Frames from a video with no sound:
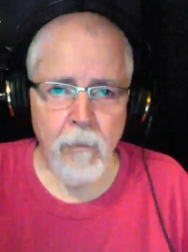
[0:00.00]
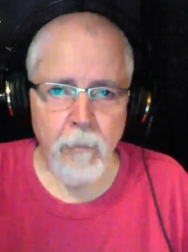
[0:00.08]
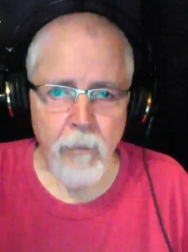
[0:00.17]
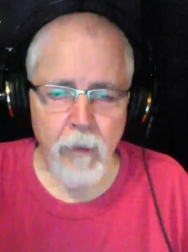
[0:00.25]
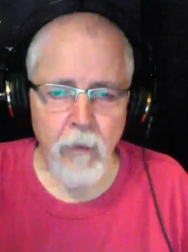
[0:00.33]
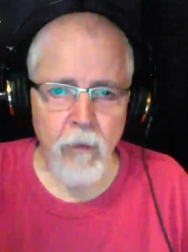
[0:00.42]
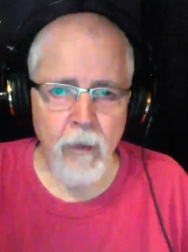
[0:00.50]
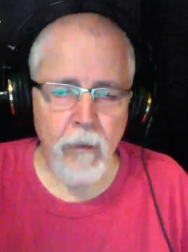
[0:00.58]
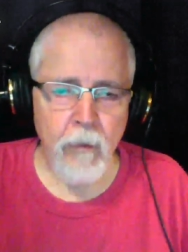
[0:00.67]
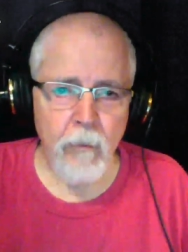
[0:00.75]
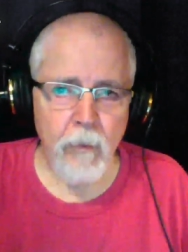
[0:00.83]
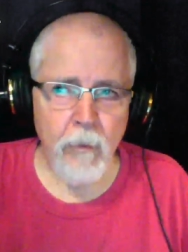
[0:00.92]
the internet,
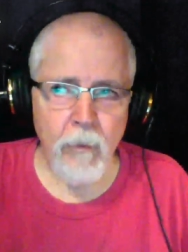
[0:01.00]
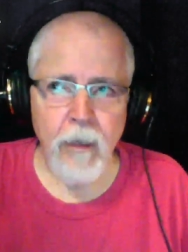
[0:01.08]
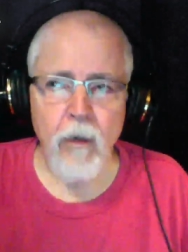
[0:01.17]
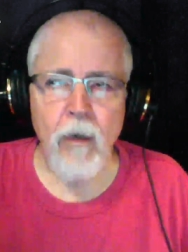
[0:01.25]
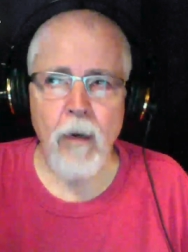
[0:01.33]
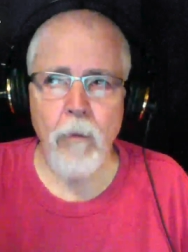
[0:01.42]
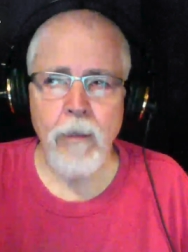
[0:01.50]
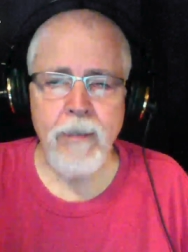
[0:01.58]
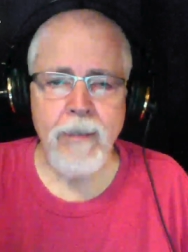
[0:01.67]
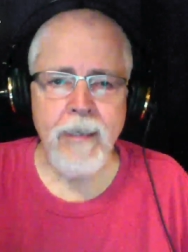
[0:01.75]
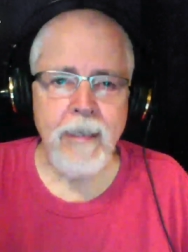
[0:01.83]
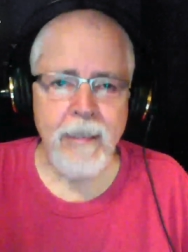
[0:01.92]
the, the internet we
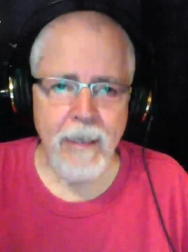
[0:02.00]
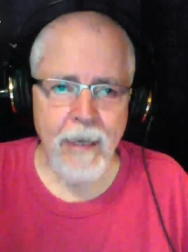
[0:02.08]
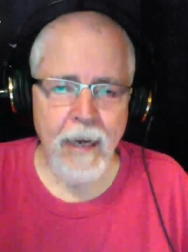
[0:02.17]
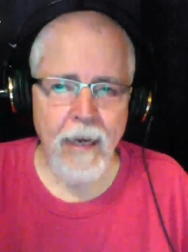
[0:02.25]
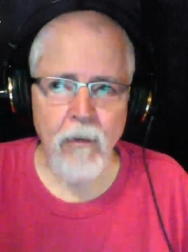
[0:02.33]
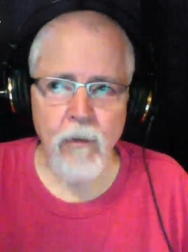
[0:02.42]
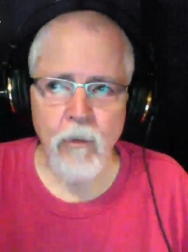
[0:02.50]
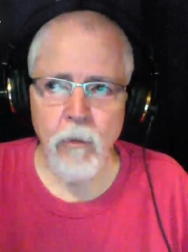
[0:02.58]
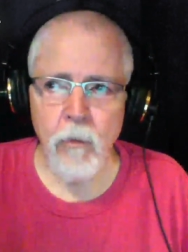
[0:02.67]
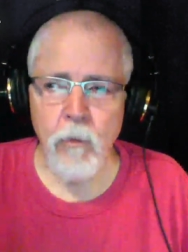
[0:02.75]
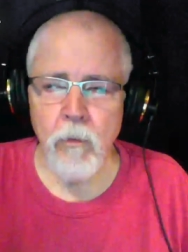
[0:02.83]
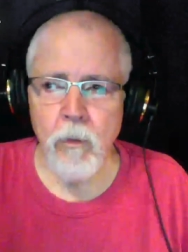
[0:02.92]
see today,
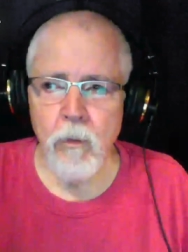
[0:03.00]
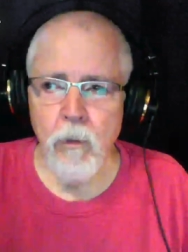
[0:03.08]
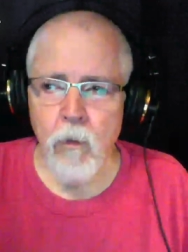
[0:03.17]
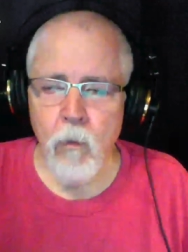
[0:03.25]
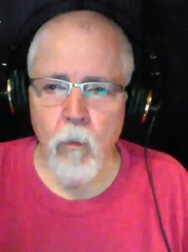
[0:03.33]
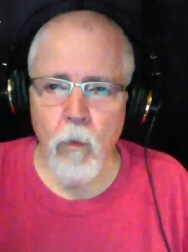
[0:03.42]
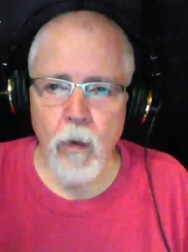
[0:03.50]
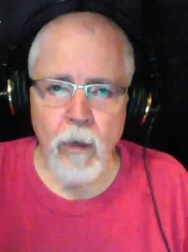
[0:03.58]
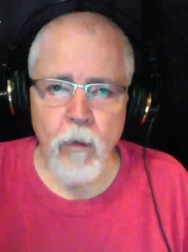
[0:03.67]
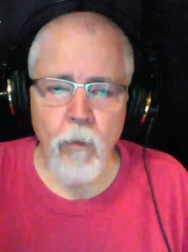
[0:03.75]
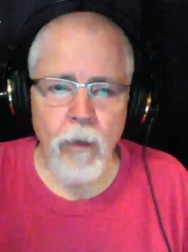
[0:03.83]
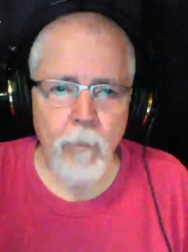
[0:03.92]
to one
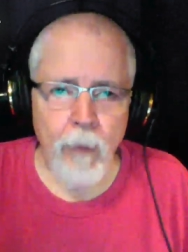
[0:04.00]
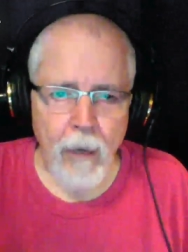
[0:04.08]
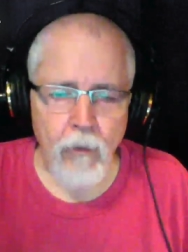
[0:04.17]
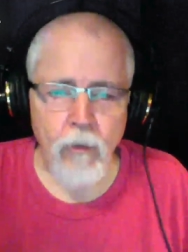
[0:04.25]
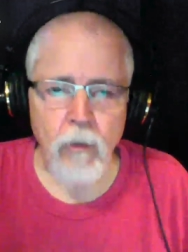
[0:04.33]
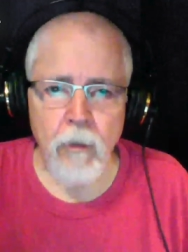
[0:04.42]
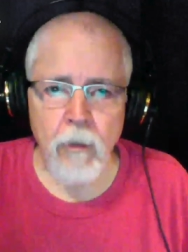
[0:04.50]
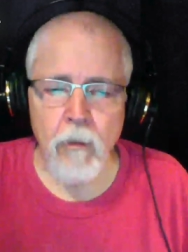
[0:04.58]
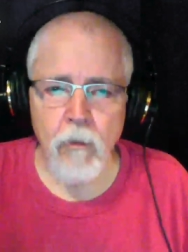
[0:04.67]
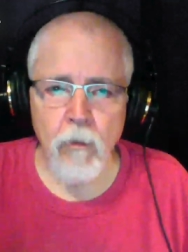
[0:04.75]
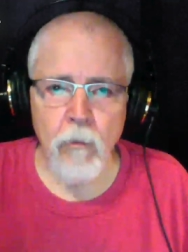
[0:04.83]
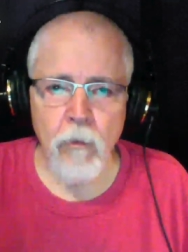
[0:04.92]
that we imagined in the
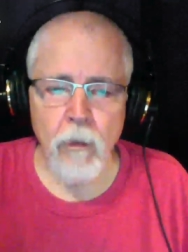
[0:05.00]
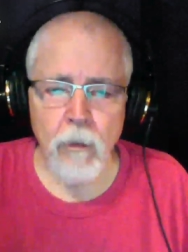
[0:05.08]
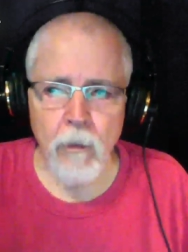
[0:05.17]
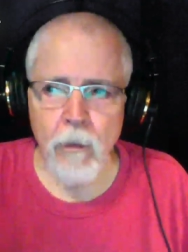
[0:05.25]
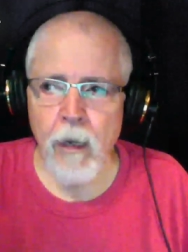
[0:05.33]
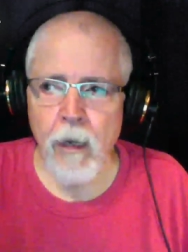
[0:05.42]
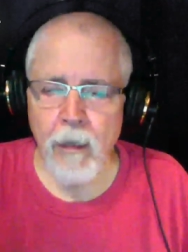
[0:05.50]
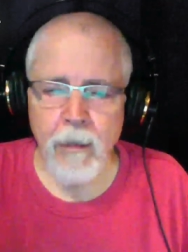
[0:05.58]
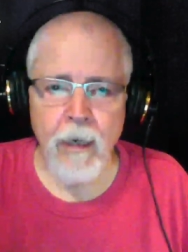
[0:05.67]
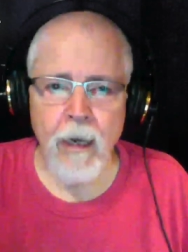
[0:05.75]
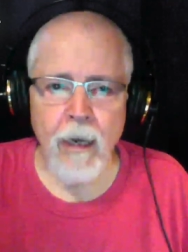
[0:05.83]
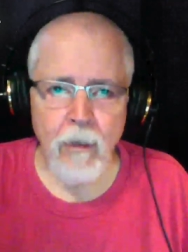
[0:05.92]
two, in, in the
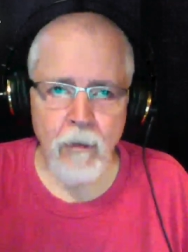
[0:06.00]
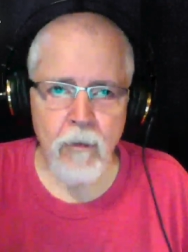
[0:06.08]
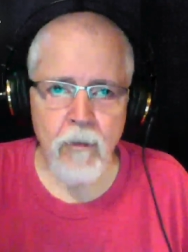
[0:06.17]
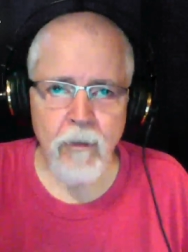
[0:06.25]
90s.